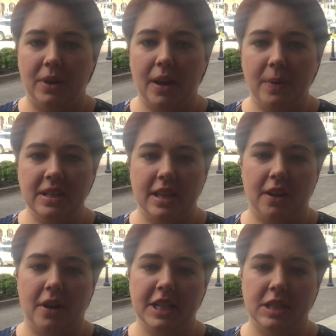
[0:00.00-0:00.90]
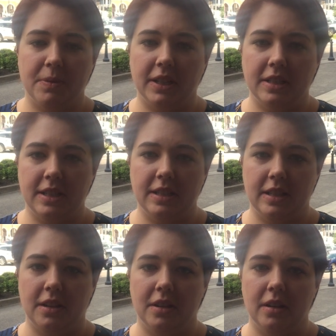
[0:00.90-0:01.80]
When I went to that crisis pregnancy
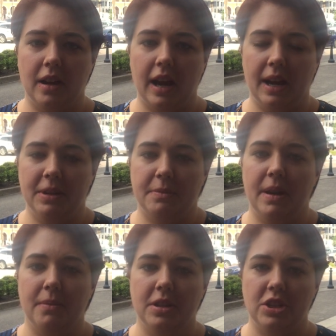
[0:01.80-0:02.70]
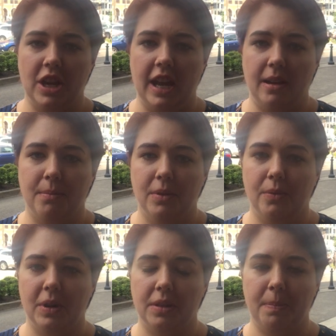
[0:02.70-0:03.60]
center, I was met with shame,
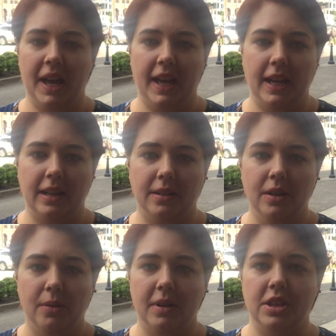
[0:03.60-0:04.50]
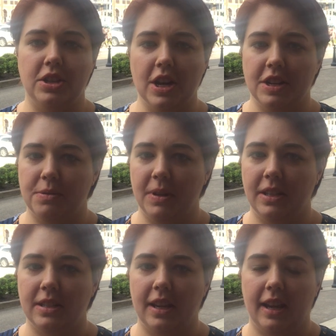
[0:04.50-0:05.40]
with pain, with
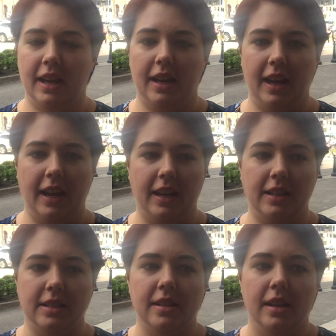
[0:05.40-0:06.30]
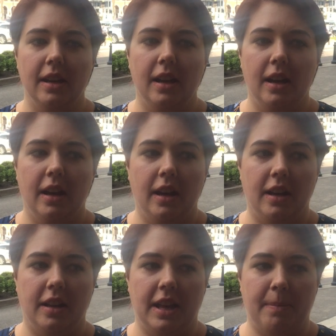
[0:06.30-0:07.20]
judgment, and
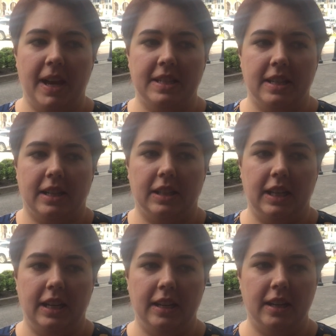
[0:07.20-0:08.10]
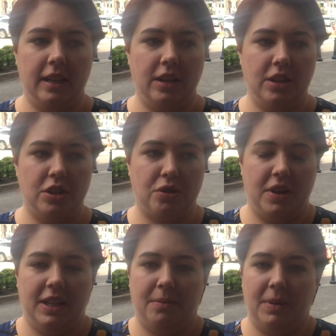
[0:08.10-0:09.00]
they basically
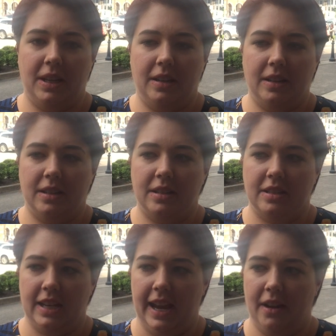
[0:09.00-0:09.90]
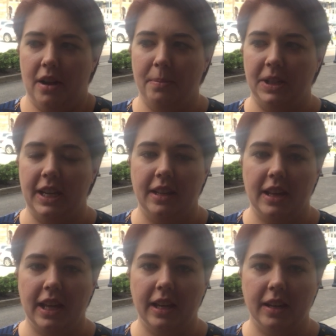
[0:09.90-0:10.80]
treated me terribly.
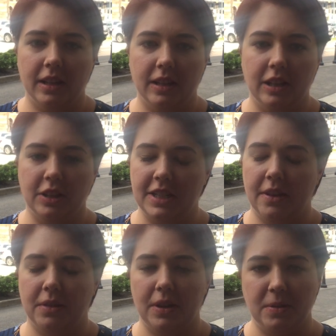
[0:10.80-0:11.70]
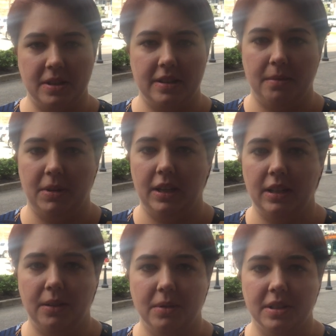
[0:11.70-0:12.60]
They looked down their noses at me,
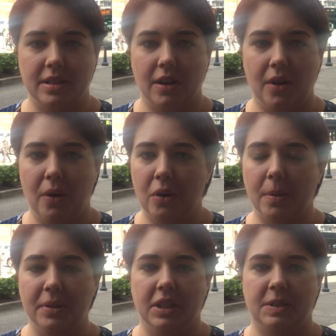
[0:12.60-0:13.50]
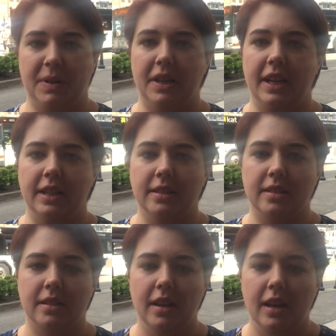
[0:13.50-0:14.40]
and it was a horrible
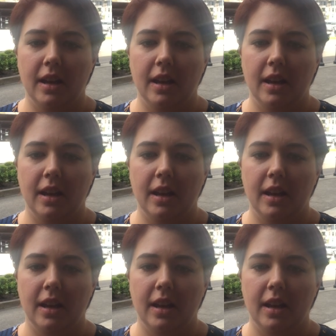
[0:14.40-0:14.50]
experience.